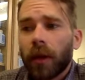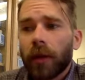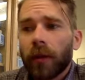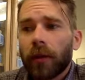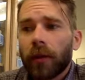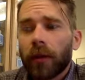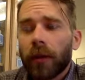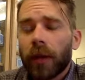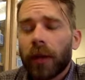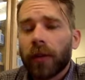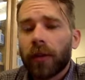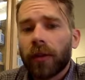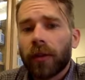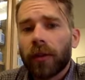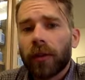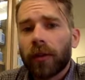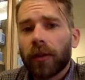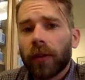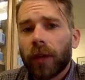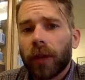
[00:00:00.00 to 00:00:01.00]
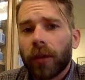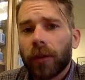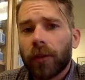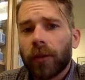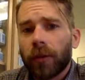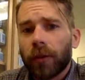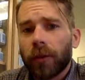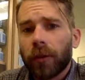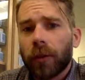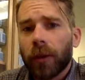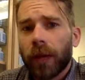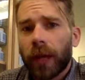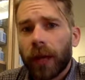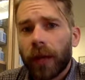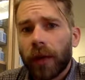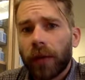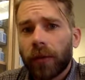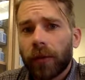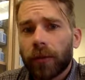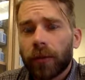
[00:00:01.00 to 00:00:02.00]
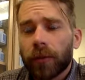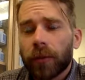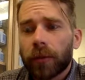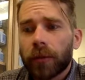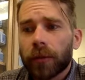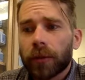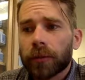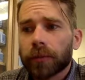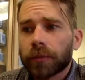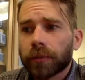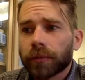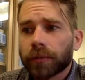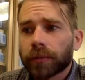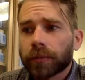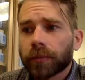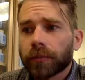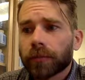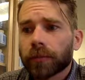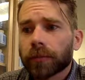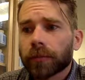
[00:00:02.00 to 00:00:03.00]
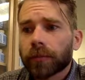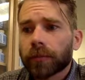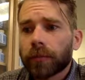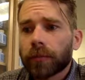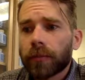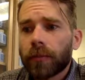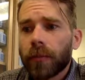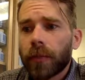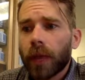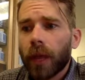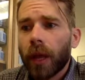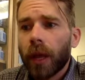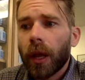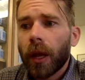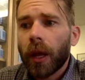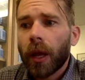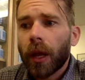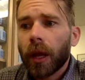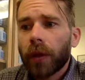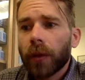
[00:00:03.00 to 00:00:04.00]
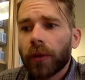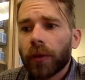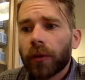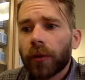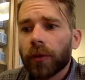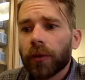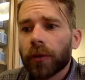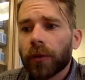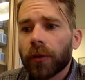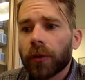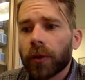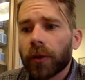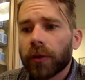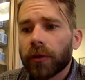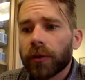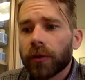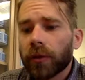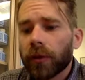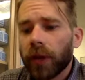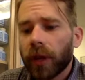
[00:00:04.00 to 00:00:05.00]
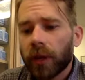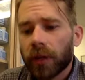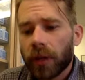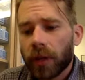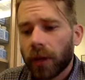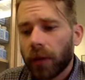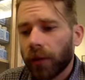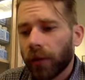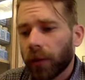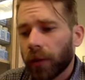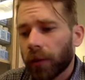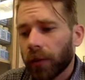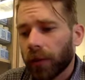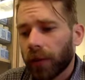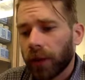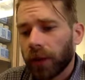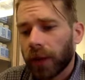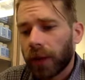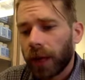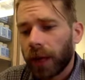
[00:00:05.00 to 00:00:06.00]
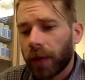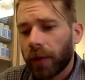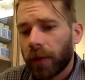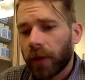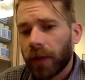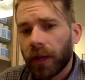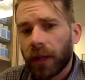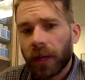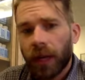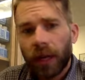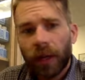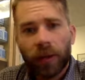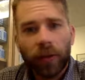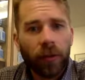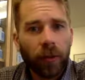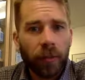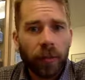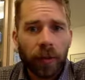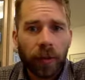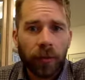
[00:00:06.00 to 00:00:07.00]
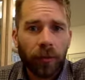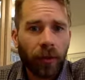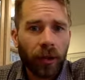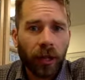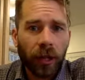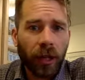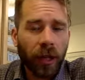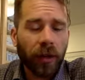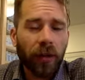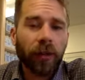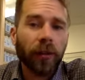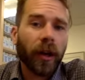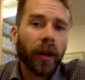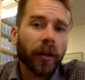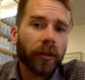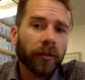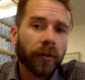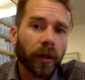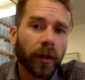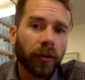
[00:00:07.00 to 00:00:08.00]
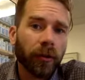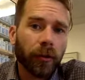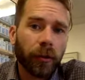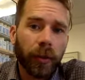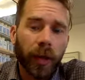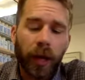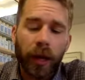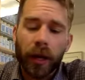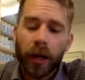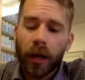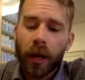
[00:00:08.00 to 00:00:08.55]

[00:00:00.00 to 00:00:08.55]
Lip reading: So in those cases, you'd want to add some food. And also, if you take Chinese herbs and you have any kind of symptoms, any kind of side effects from that,